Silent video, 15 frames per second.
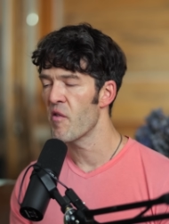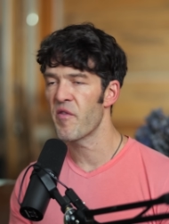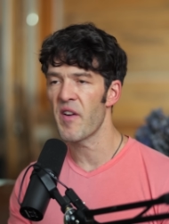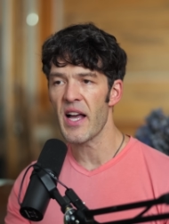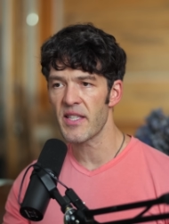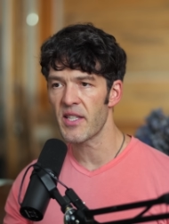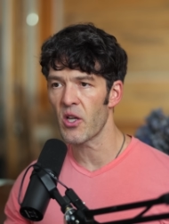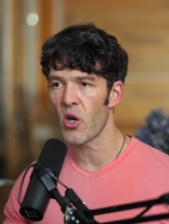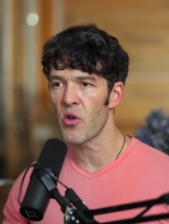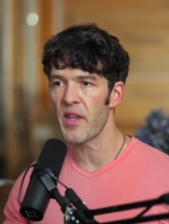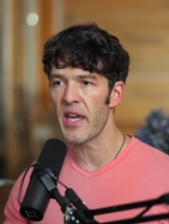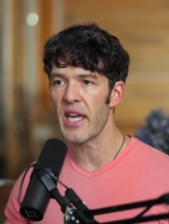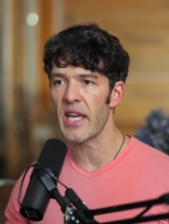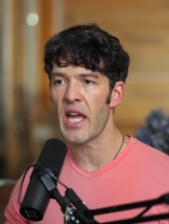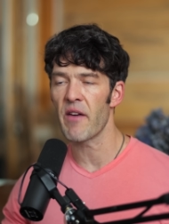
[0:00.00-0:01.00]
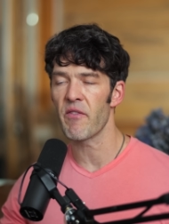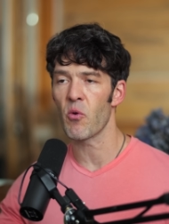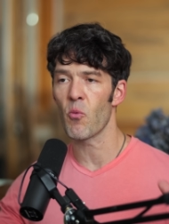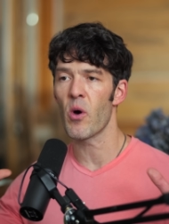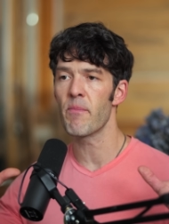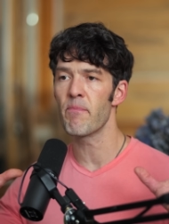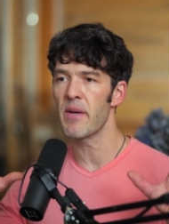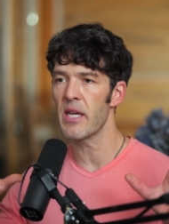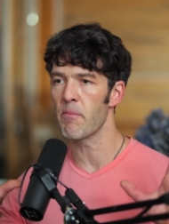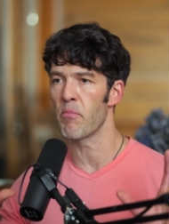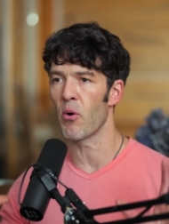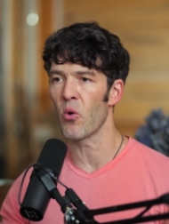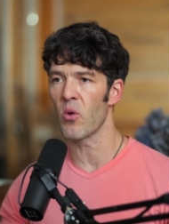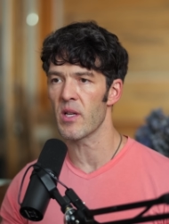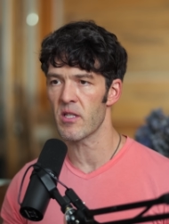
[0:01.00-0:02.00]
fasting all day and having one big
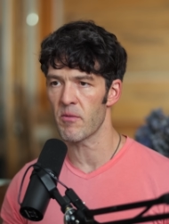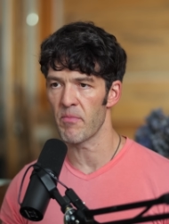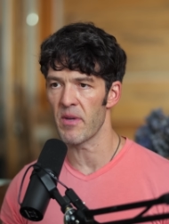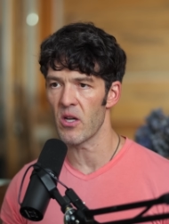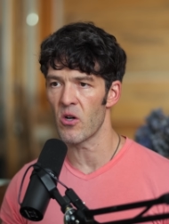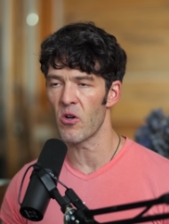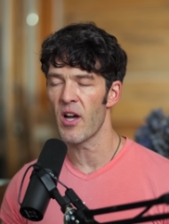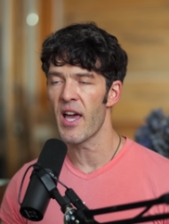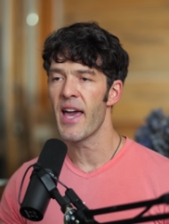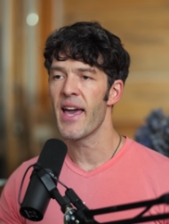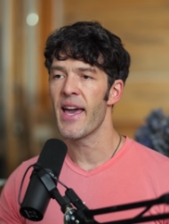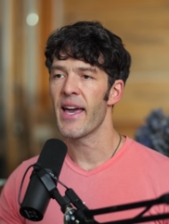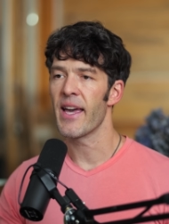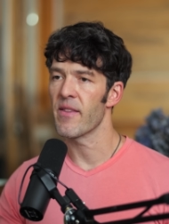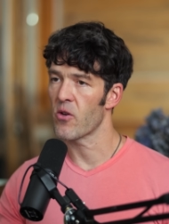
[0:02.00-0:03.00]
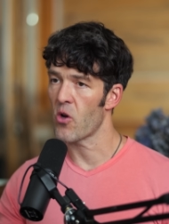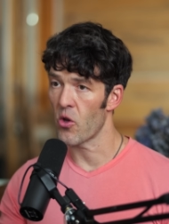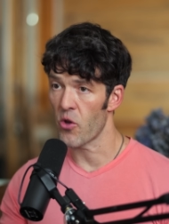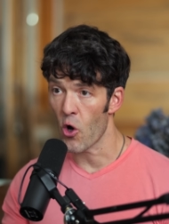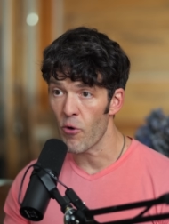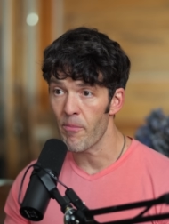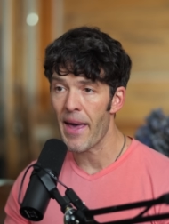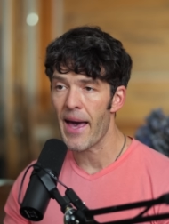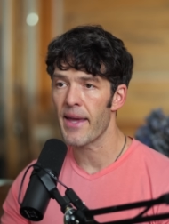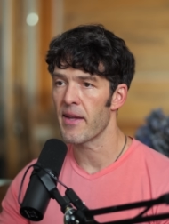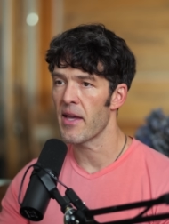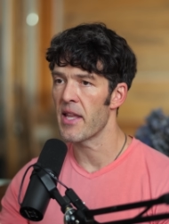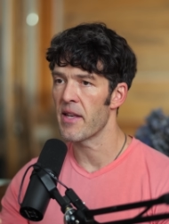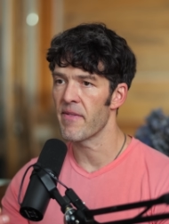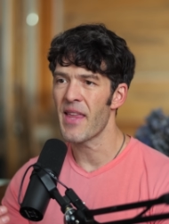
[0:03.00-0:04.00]
bolus meal called OMAD,
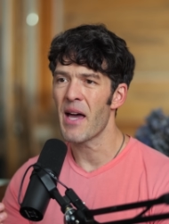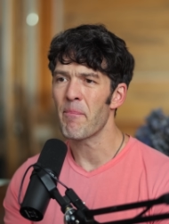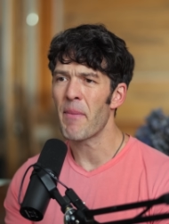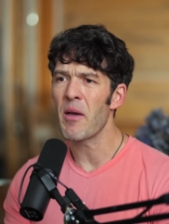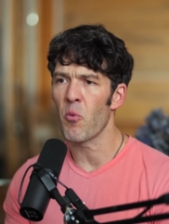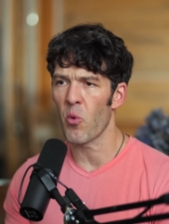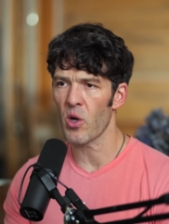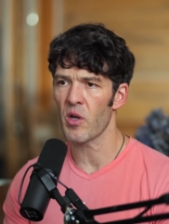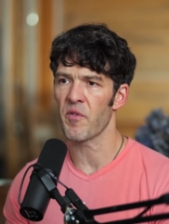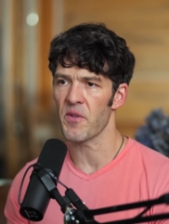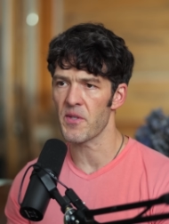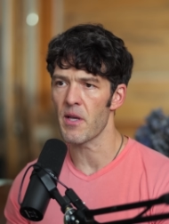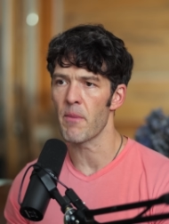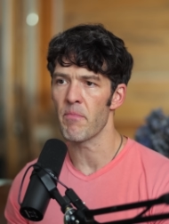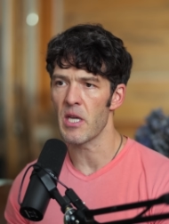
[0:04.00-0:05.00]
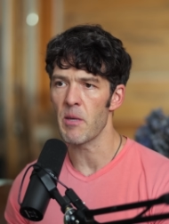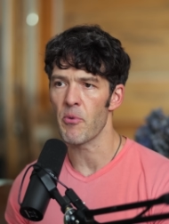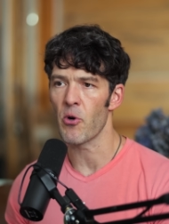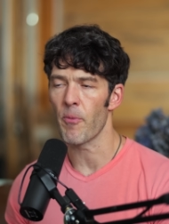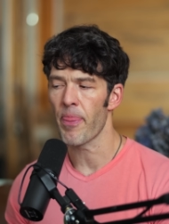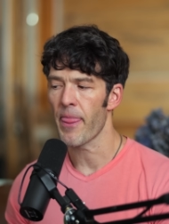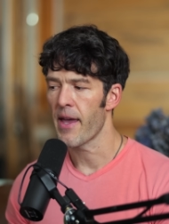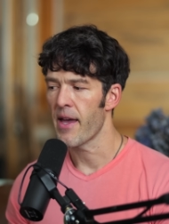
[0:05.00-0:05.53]
and that might work for some people.